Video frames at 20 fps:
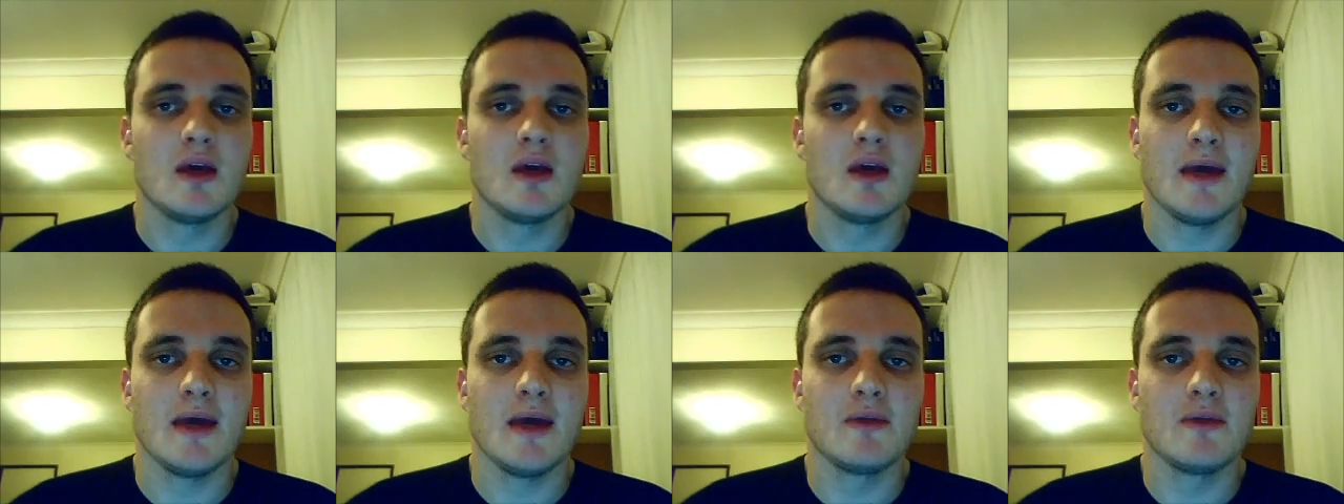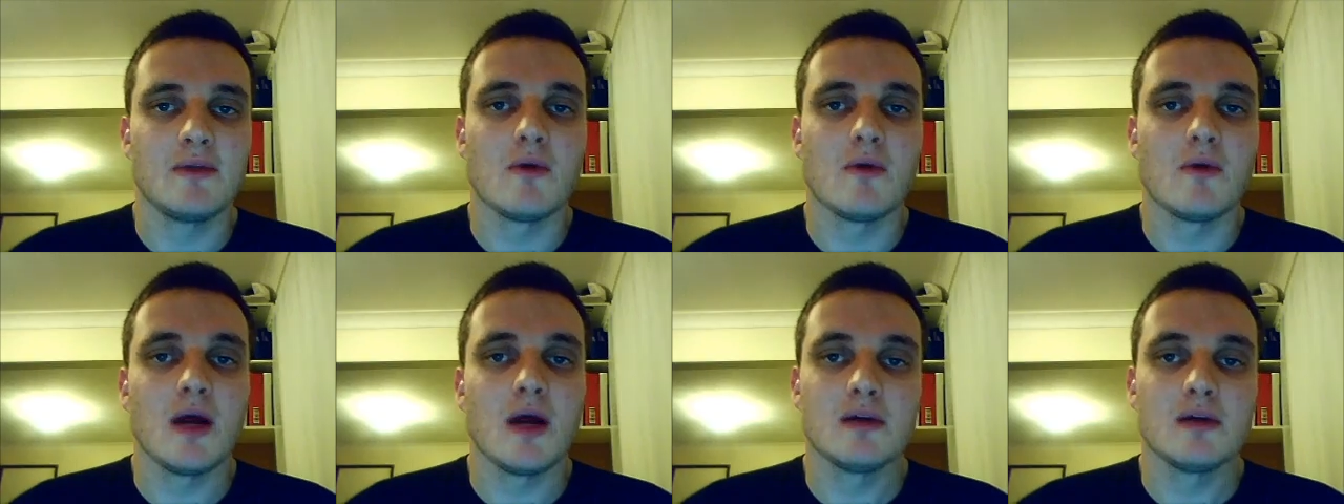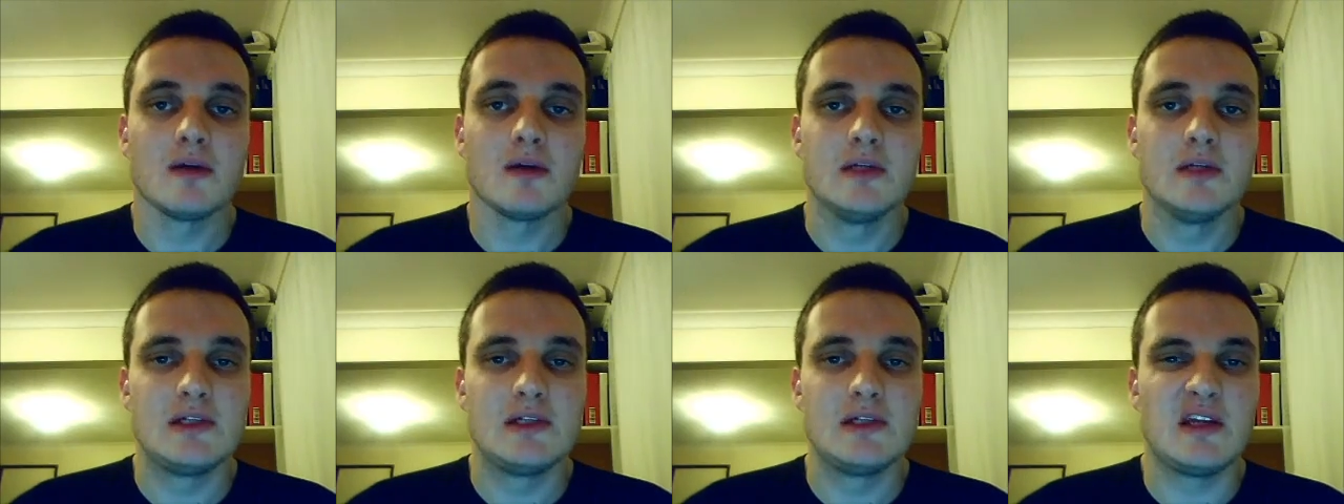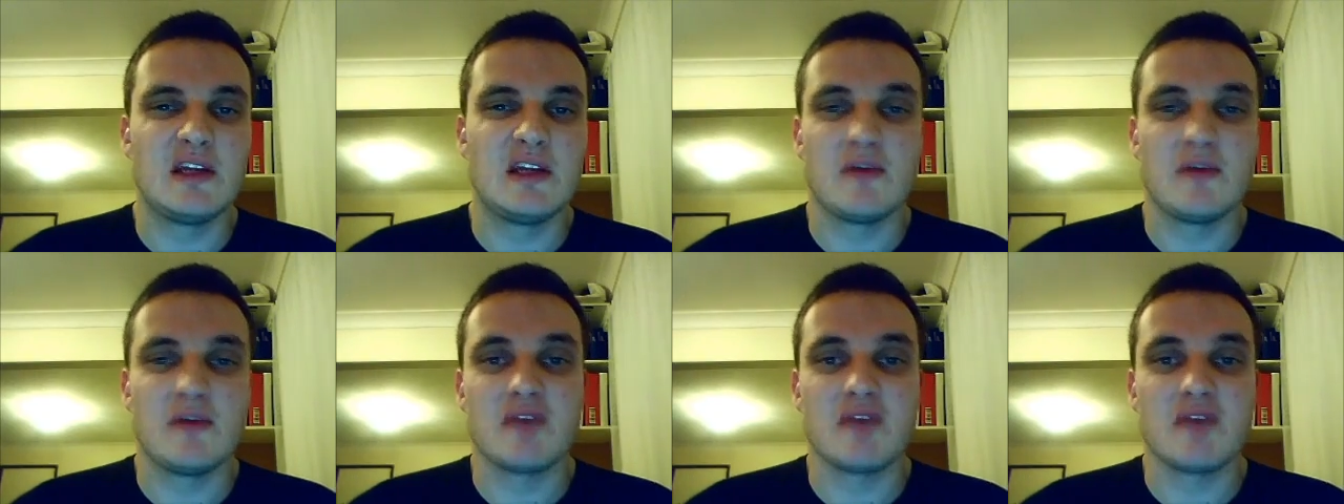and the wire glue is you know
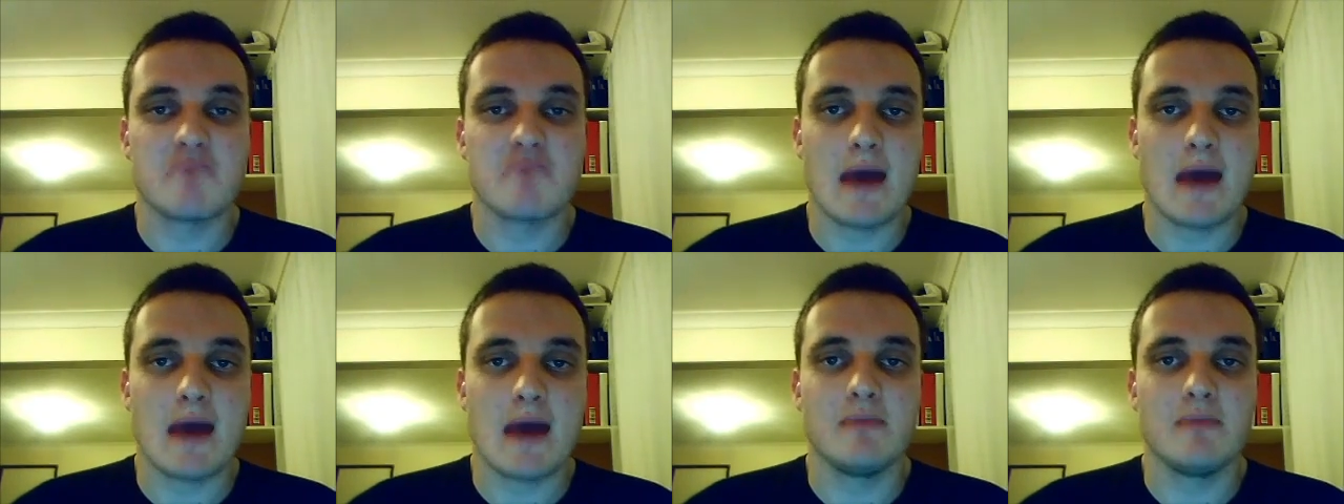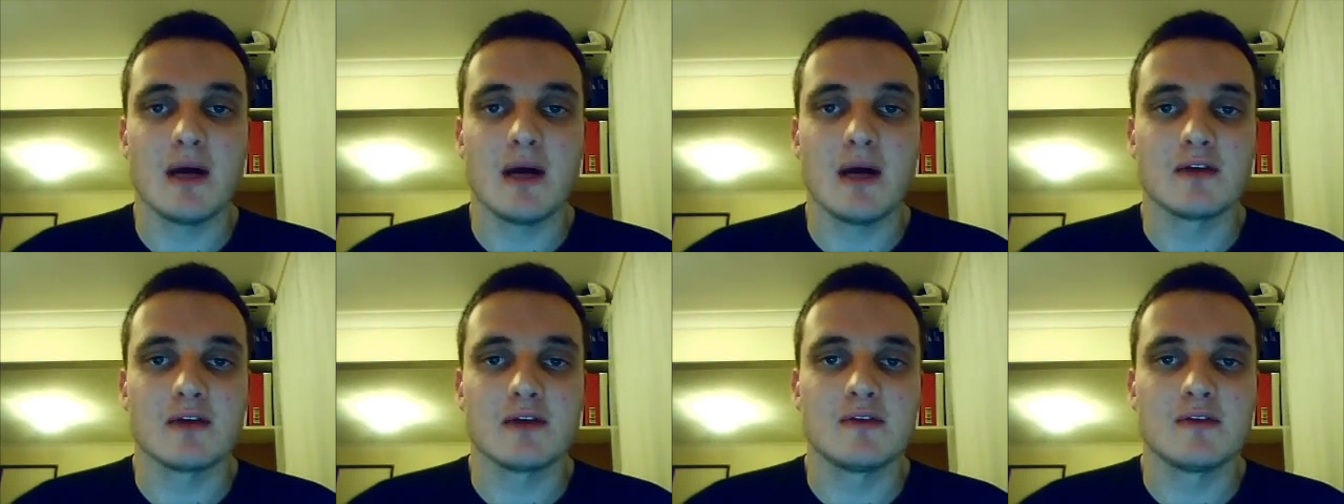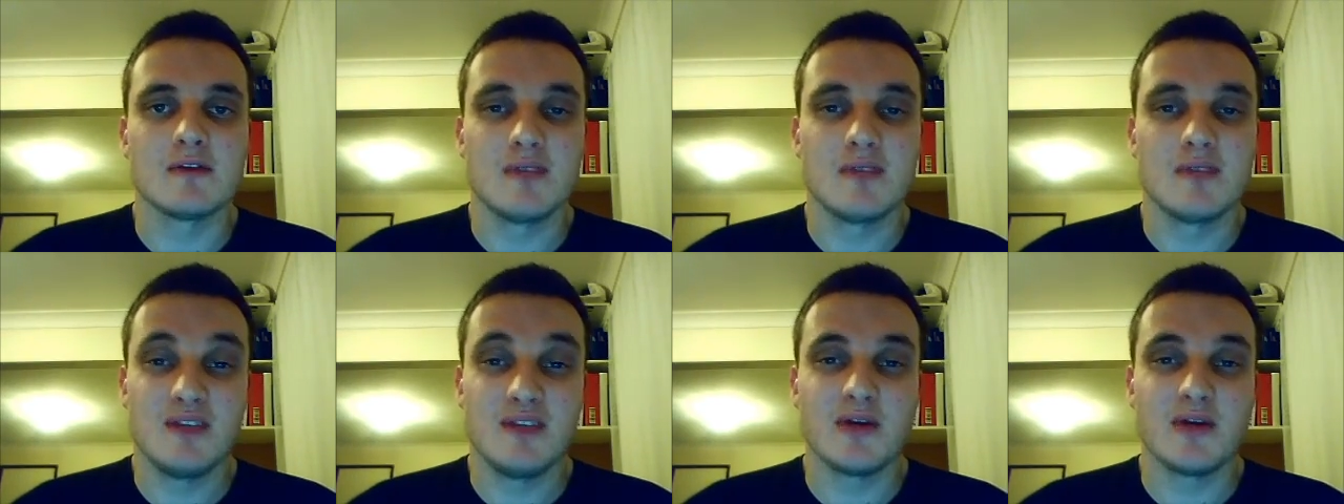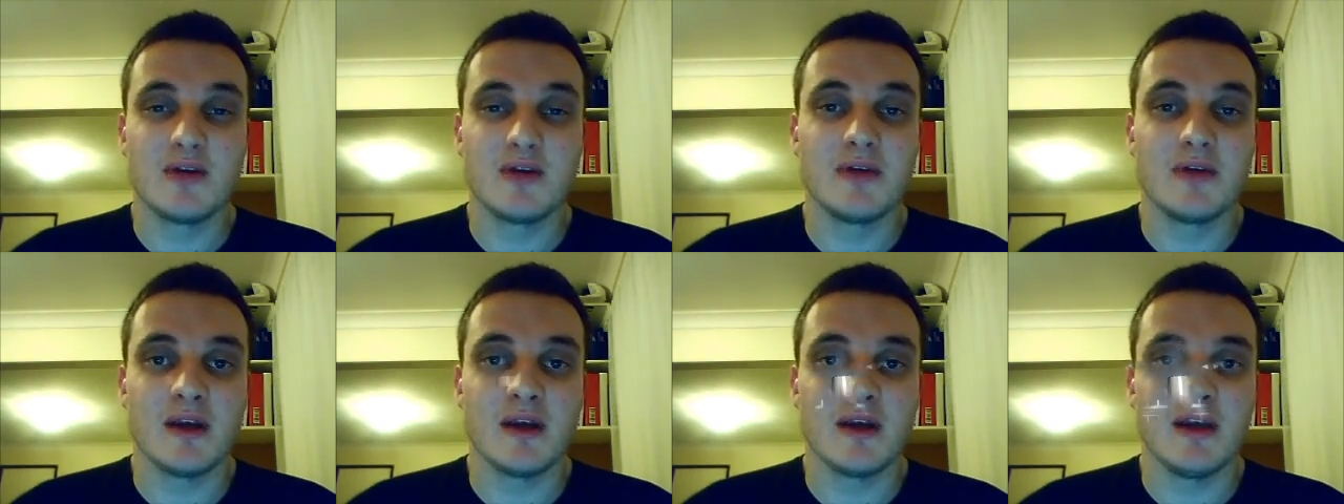about eight bucks, and you
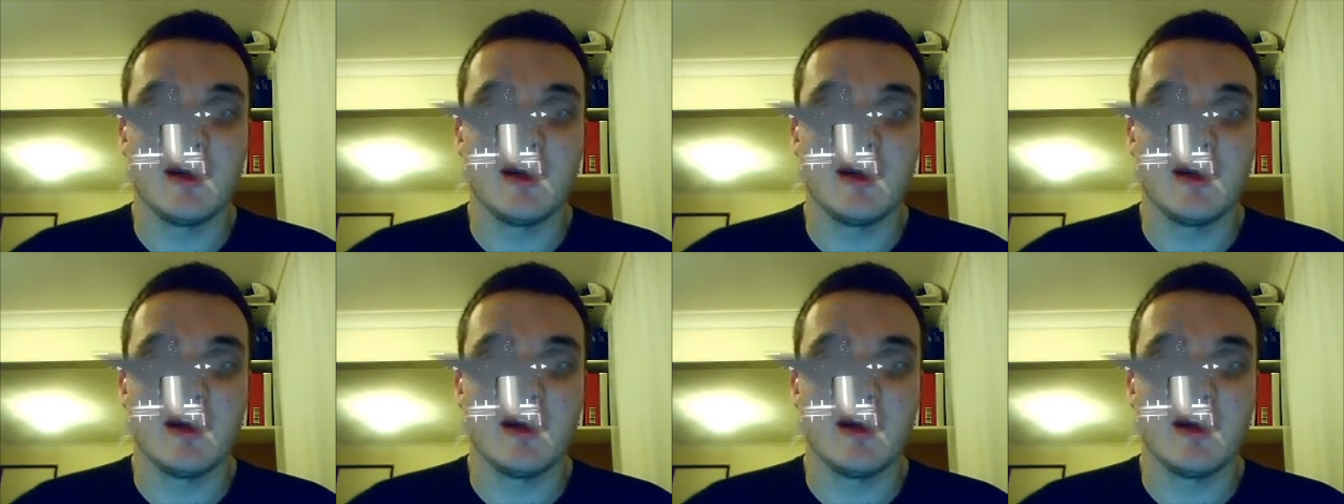probably only